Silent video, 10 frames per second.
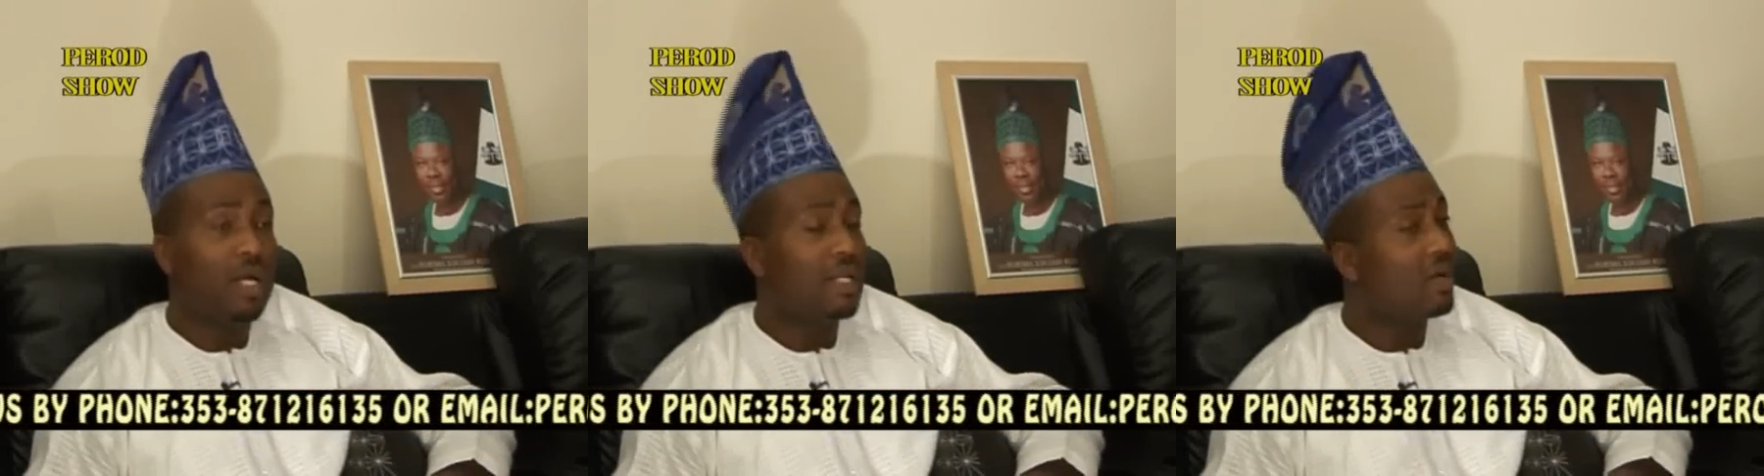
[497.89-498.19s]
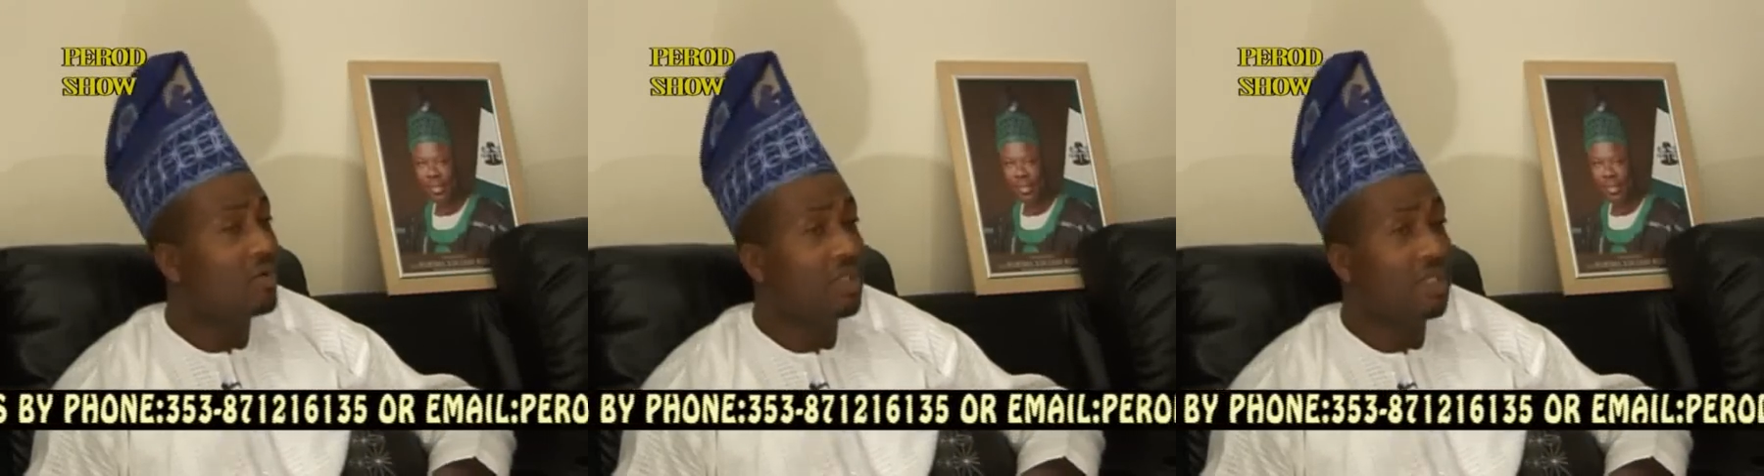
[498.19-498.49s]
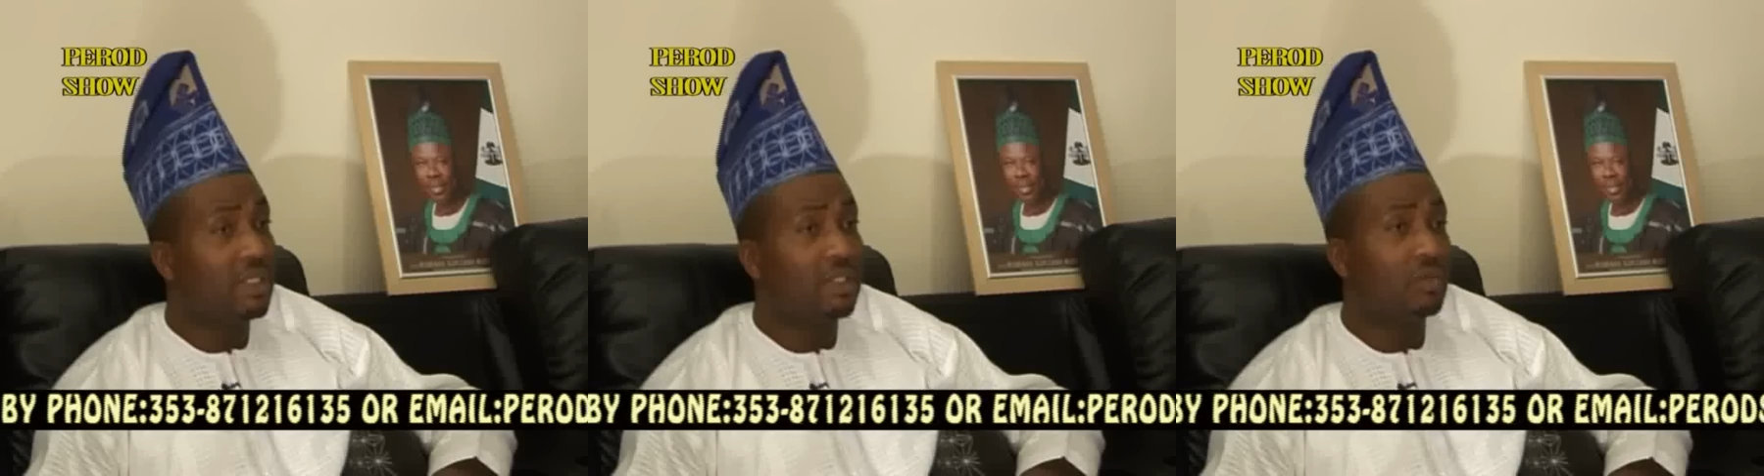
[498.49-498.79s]
And that was
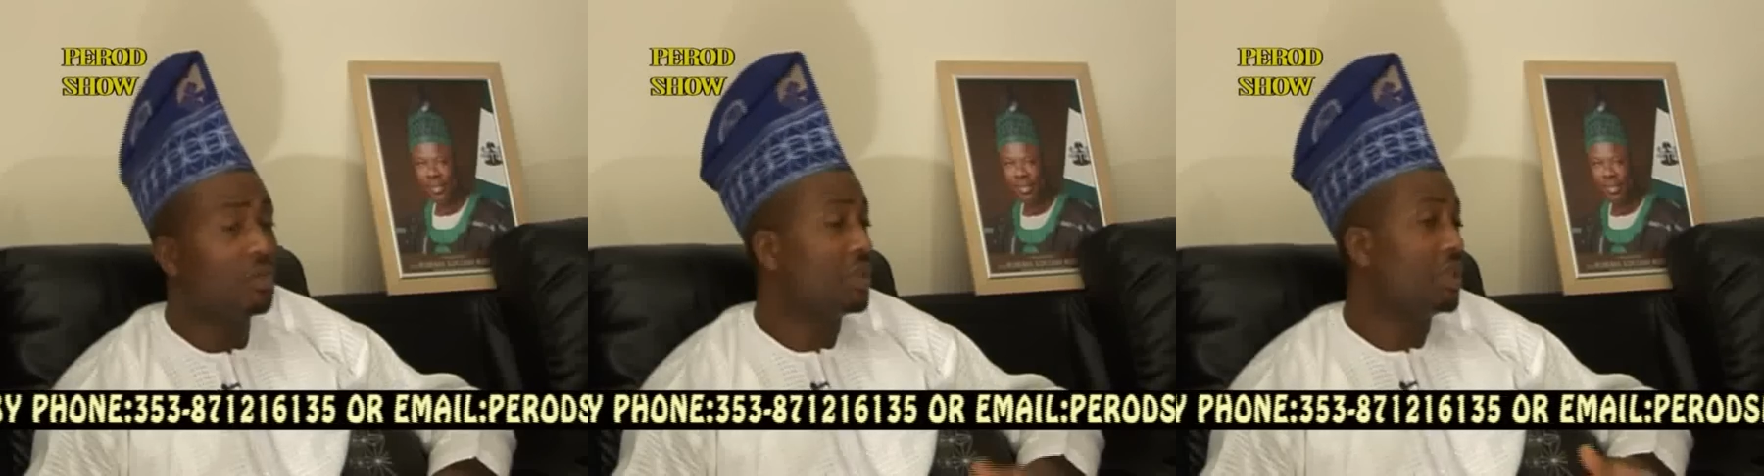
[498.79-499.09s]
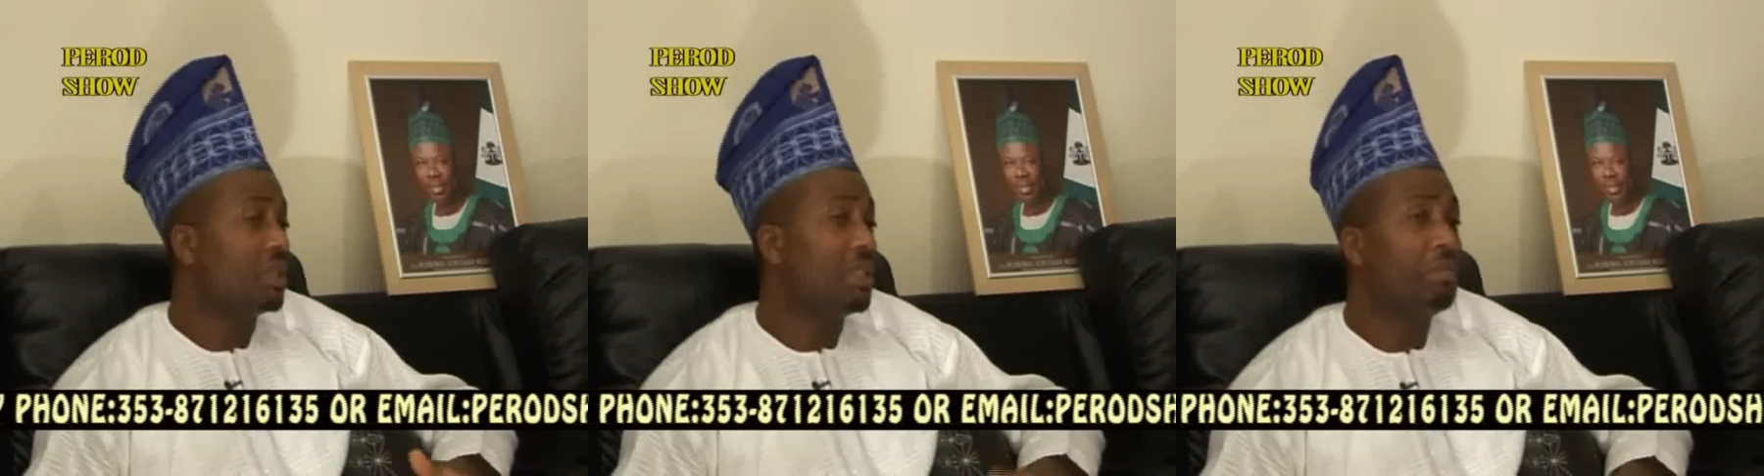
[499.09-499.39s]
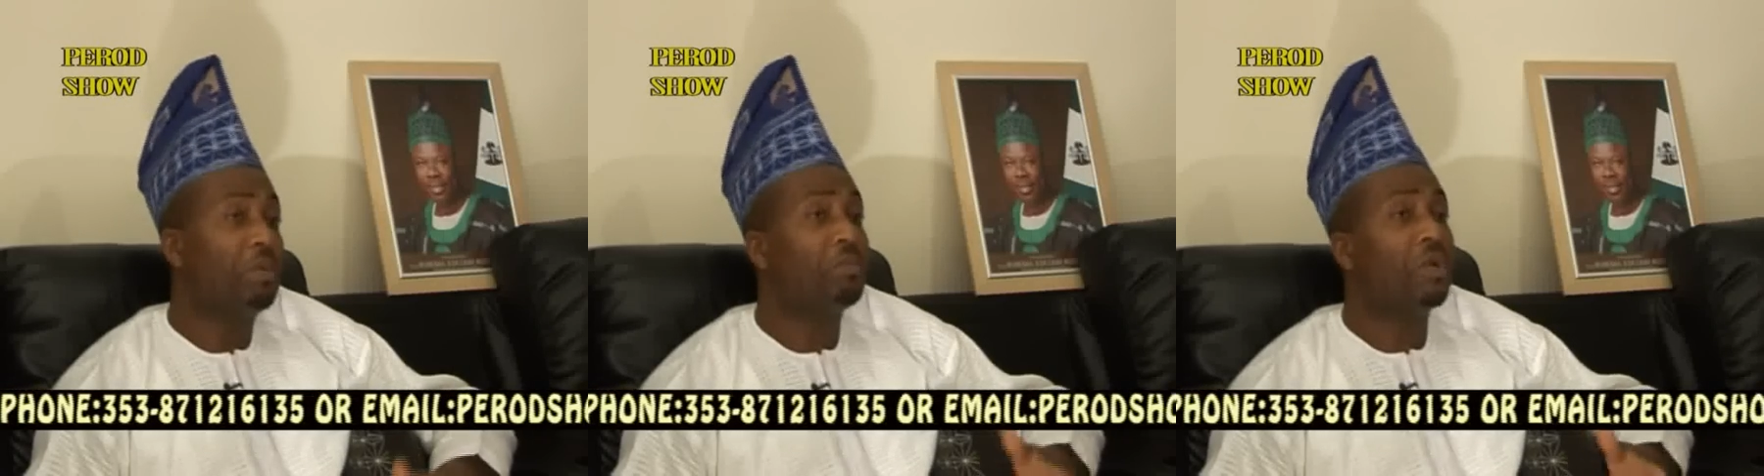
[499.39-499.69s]
it. It was just
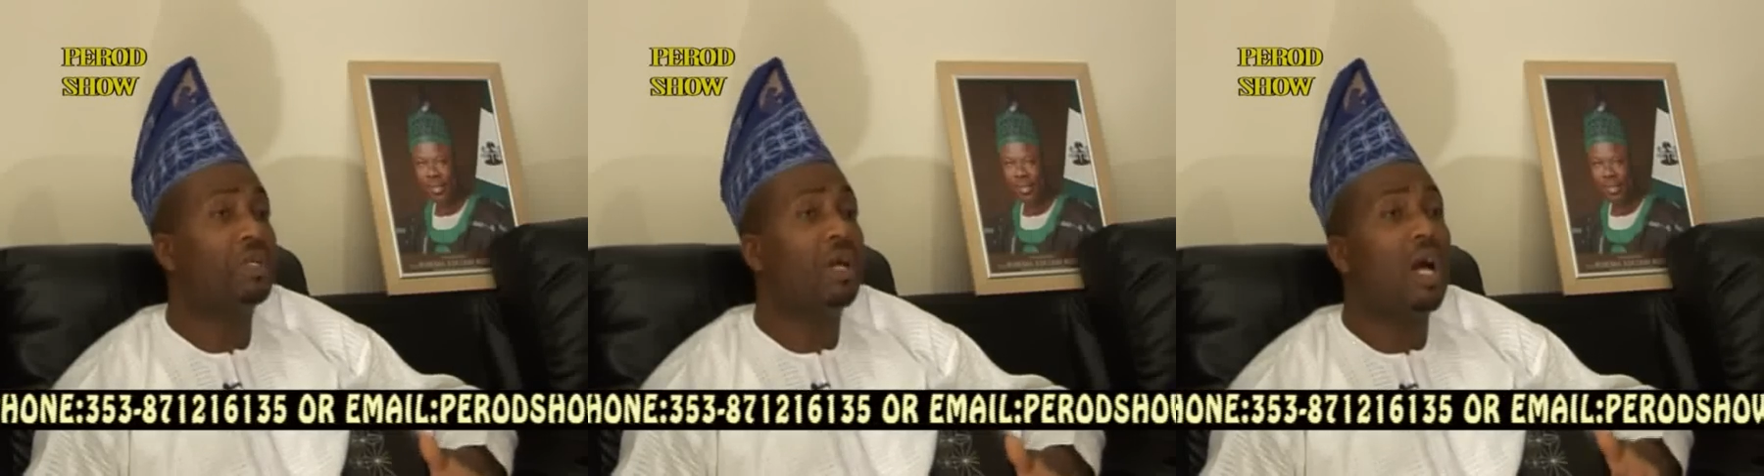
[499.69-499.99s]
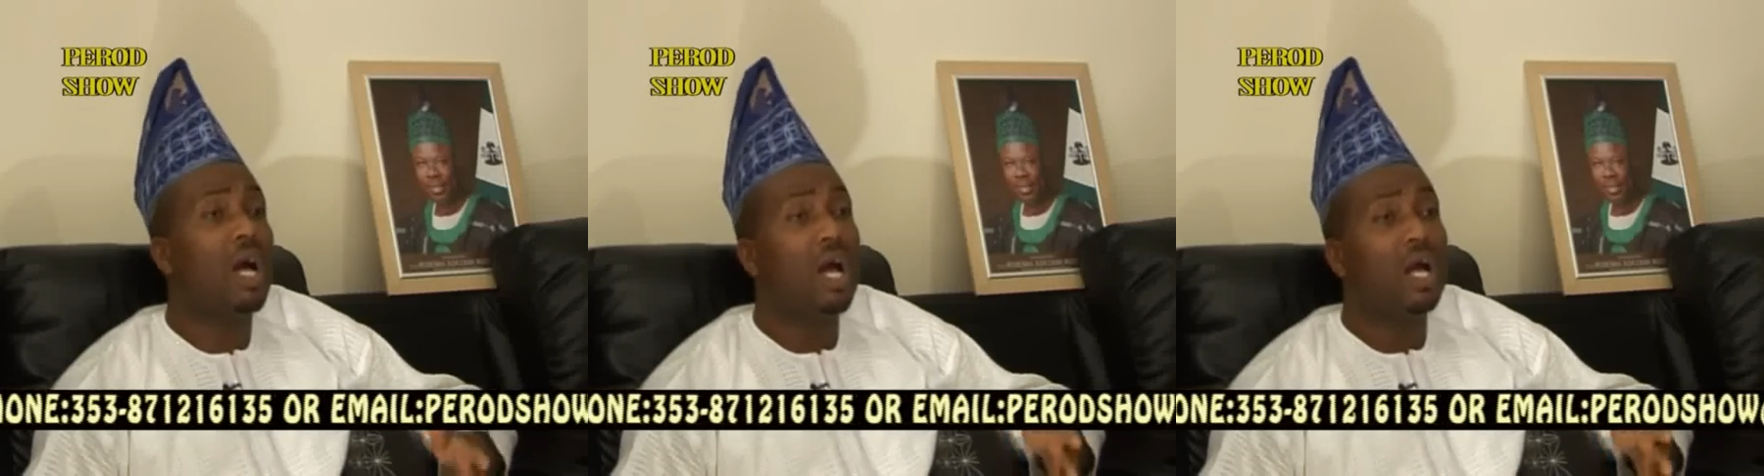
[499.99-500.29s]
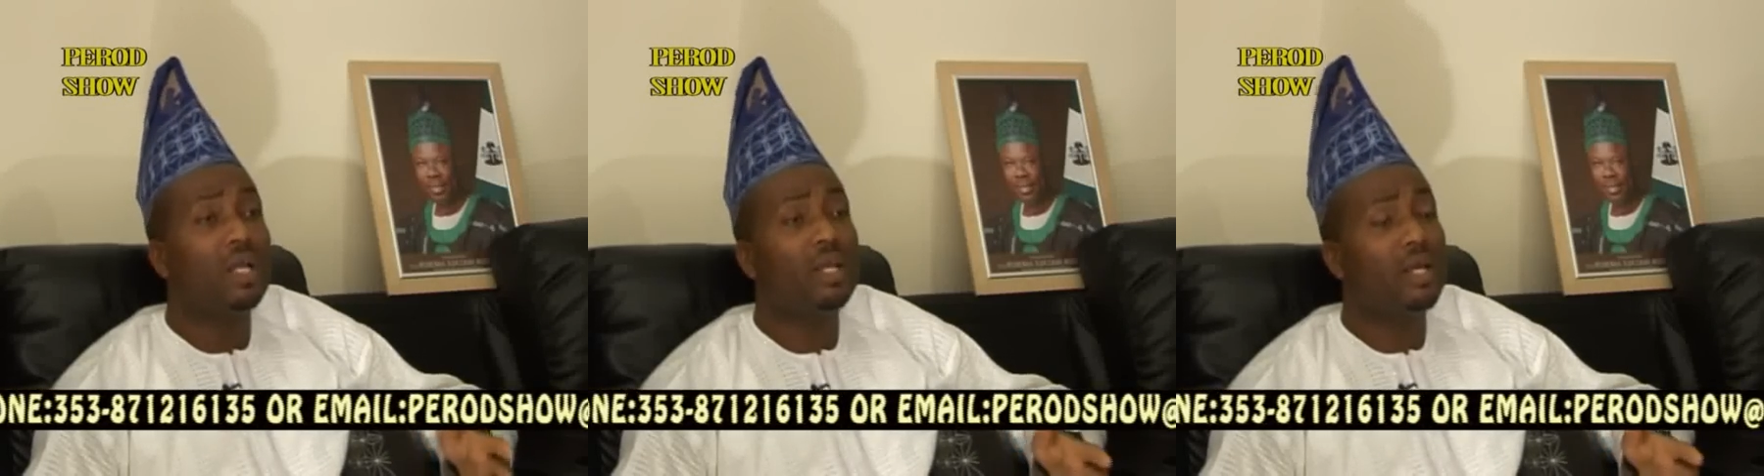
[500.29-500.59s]
that people were
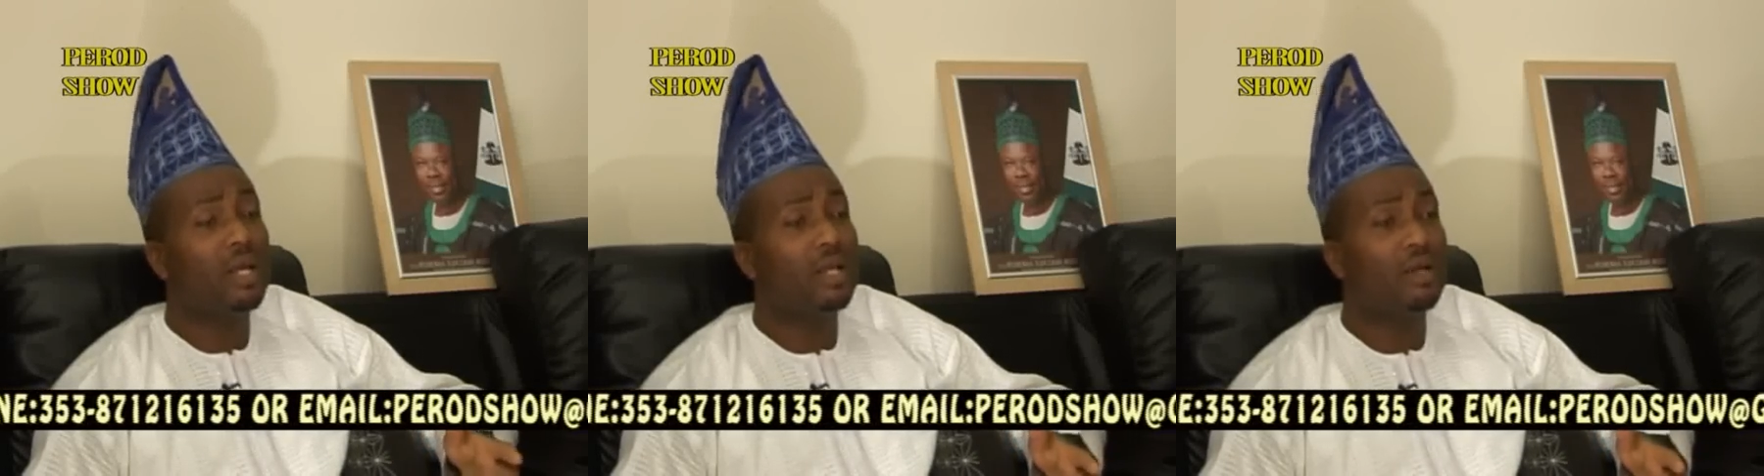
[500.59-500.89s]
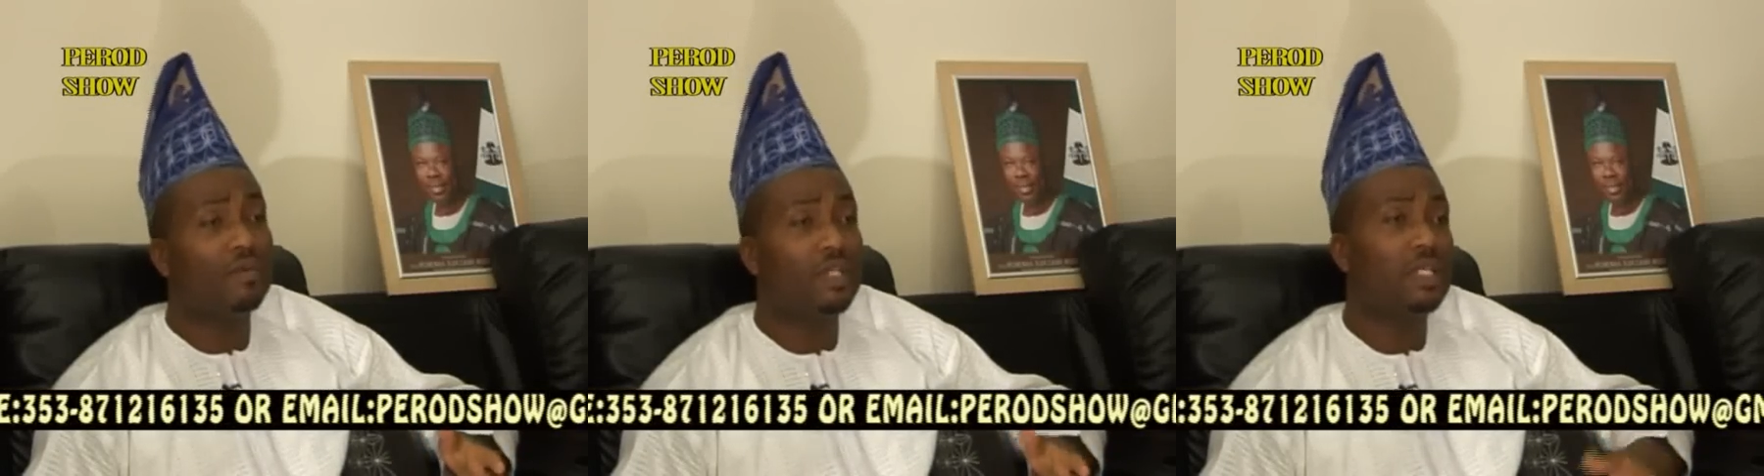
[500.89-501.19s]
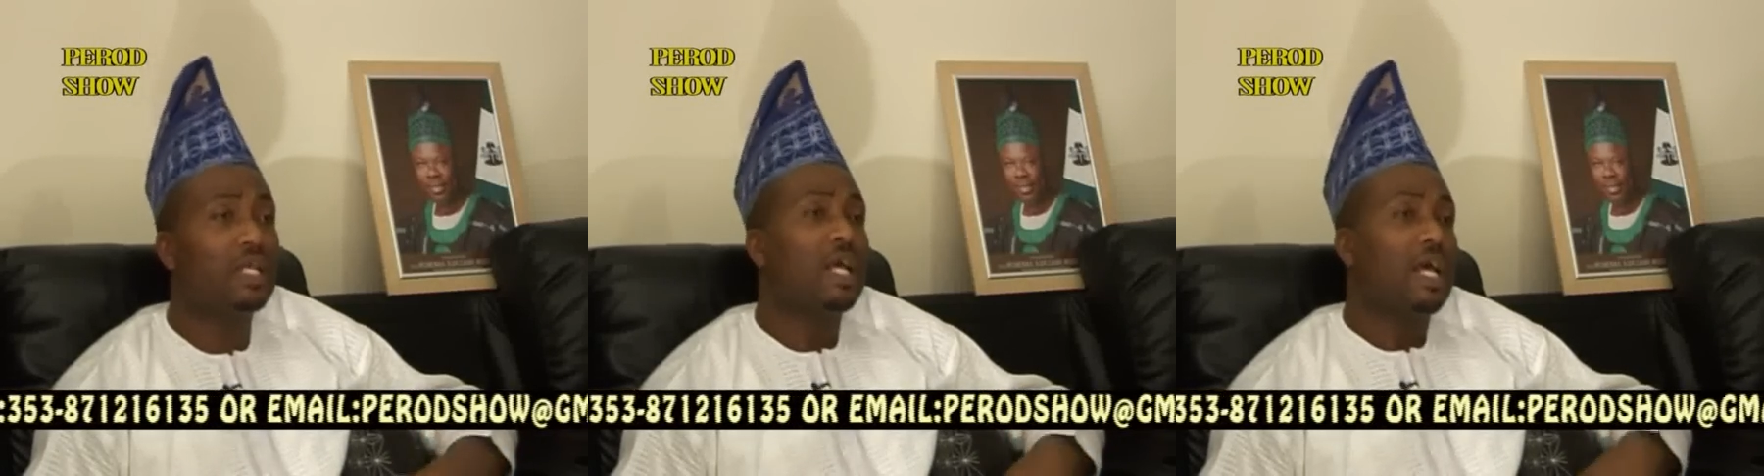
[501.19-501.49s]
ah, yeah, and everything.